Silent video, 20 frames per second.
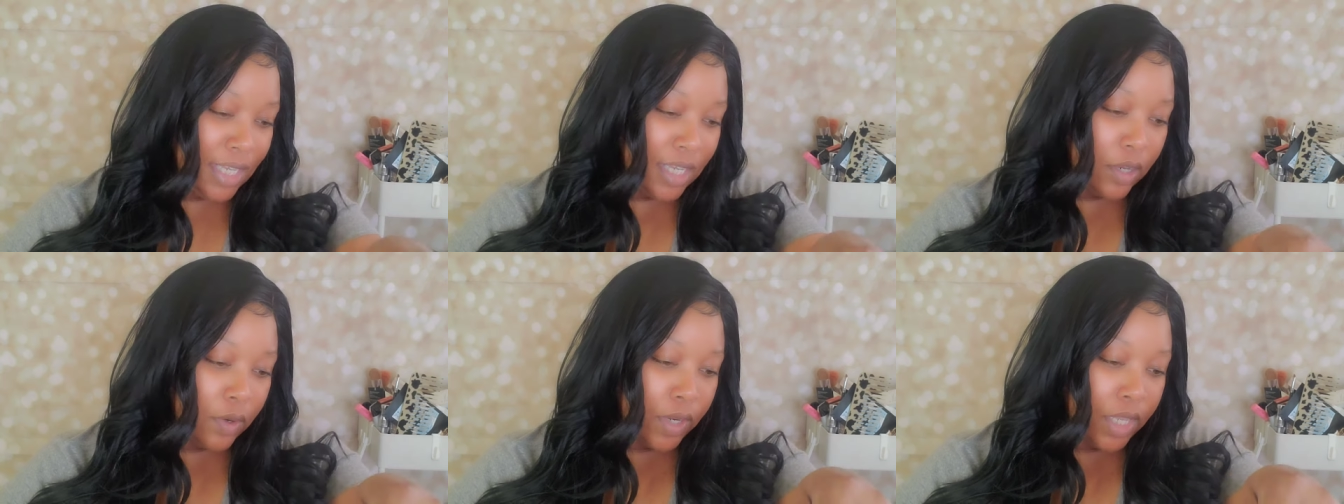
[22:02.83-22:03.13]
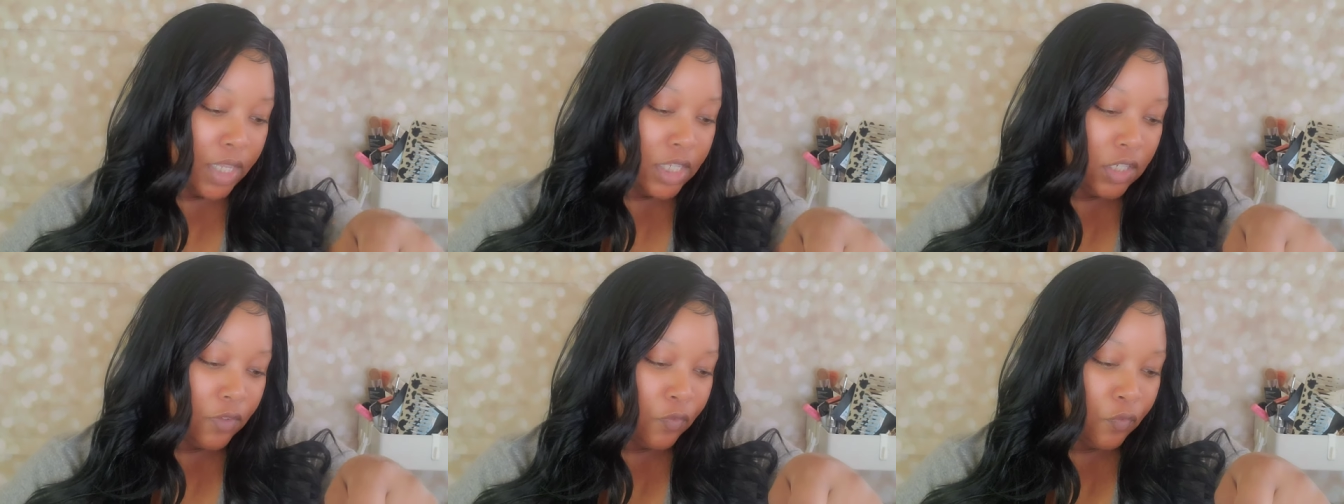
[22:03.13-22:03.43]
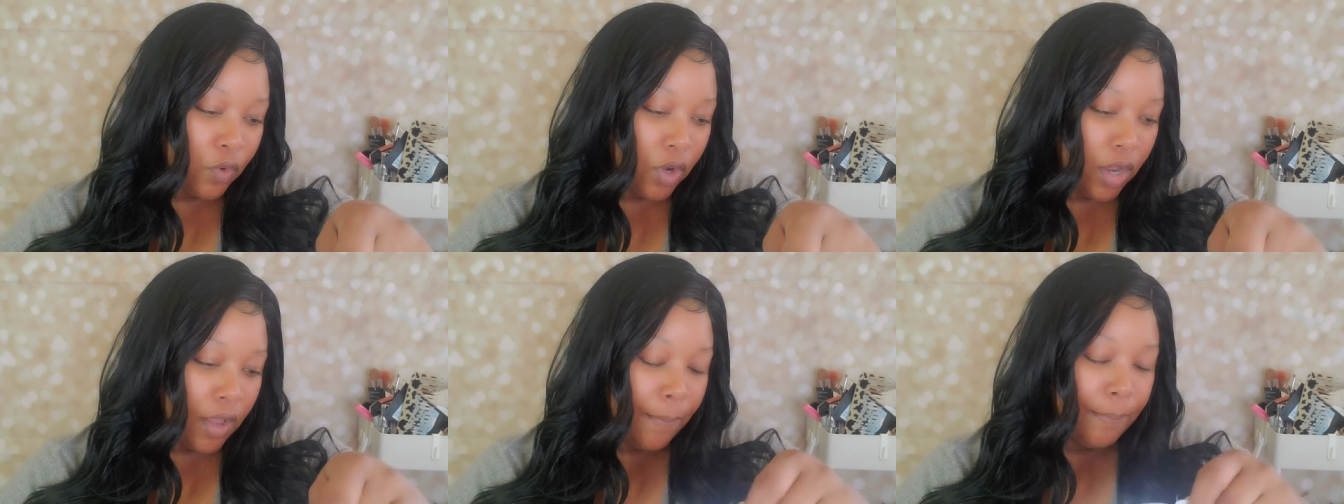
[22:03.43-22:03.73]
here is
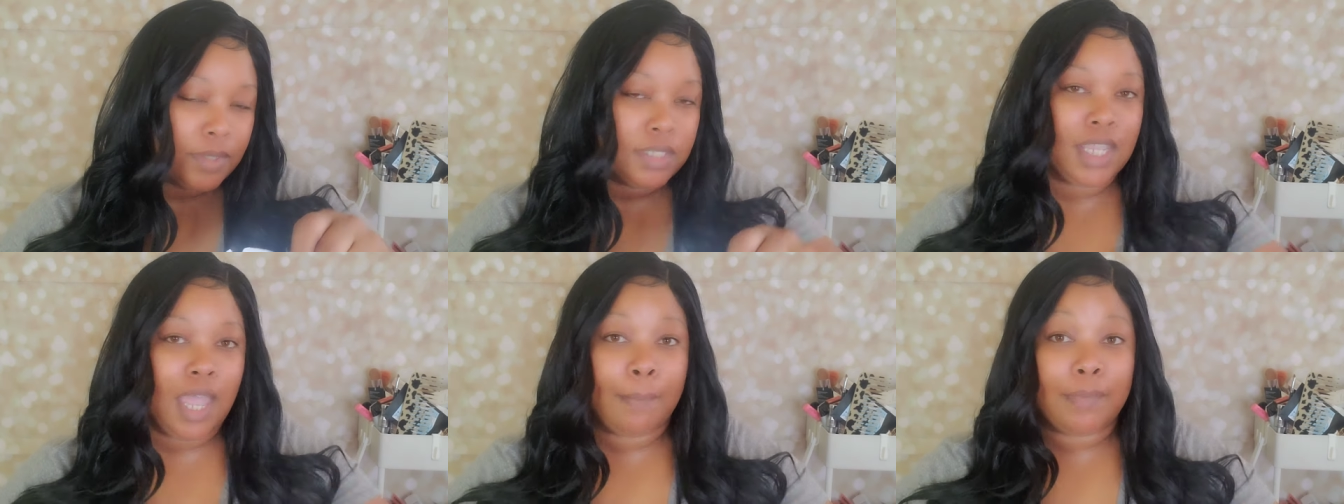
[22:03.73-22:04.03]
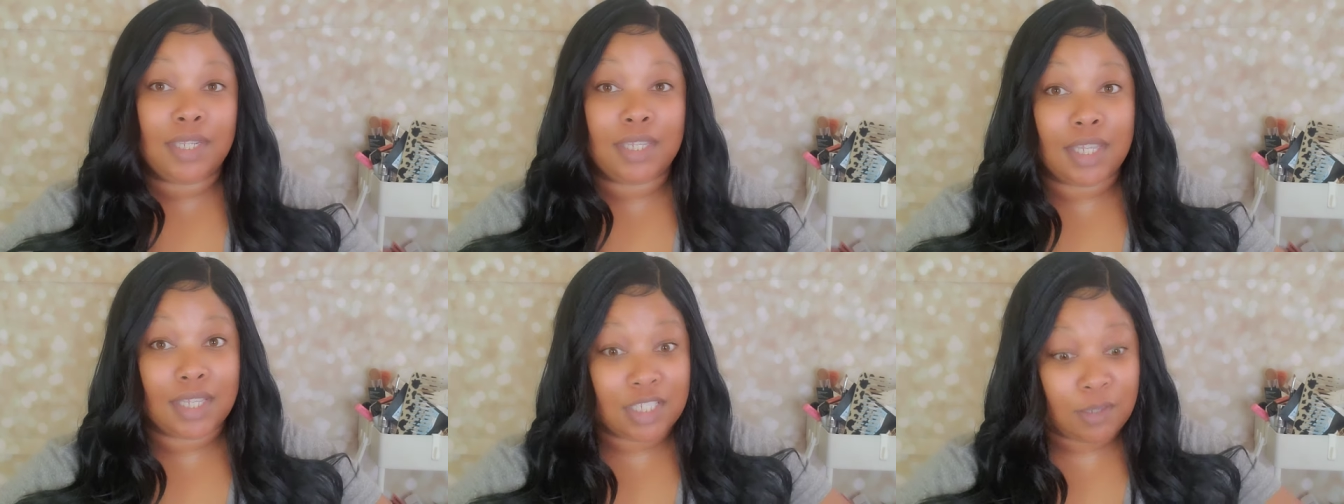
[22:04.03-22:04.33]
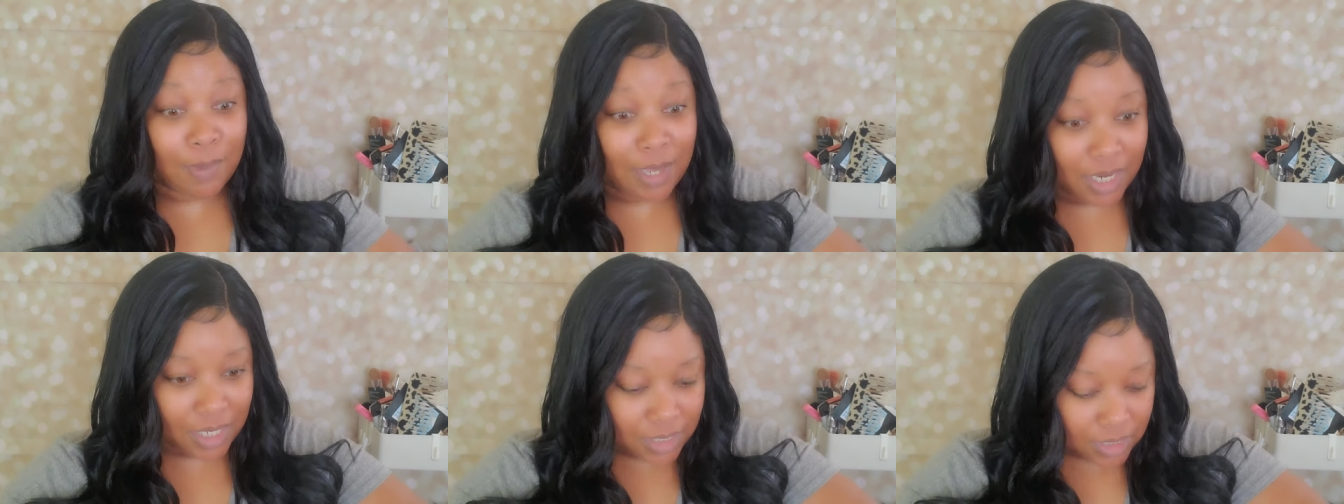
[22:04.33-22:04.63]
from Dominique
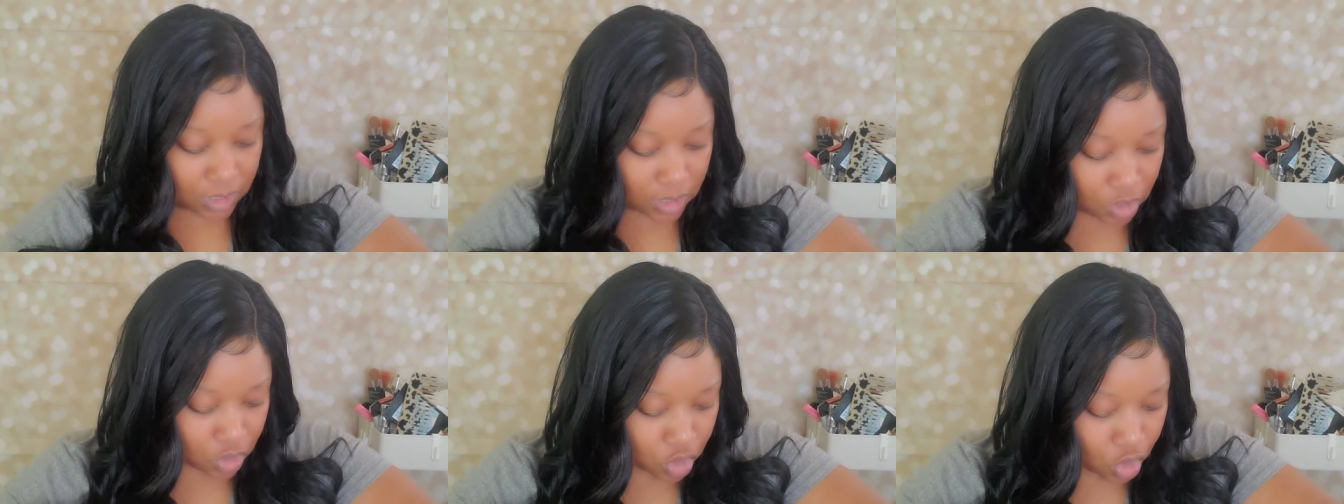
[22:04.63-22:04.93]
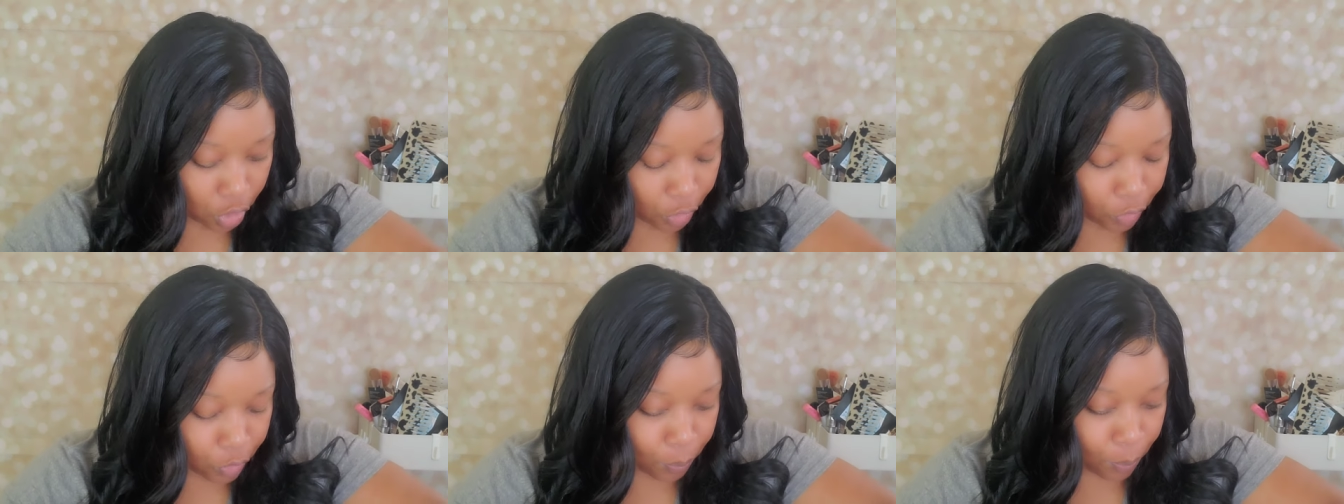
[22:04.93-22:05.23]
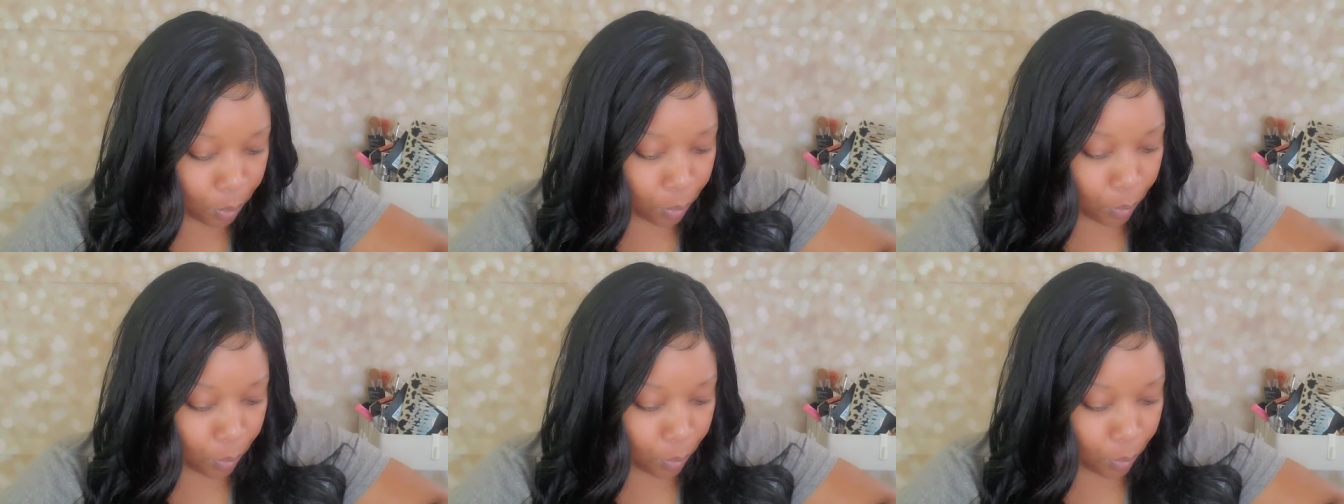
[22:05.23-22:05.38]
Cosmetics. This is her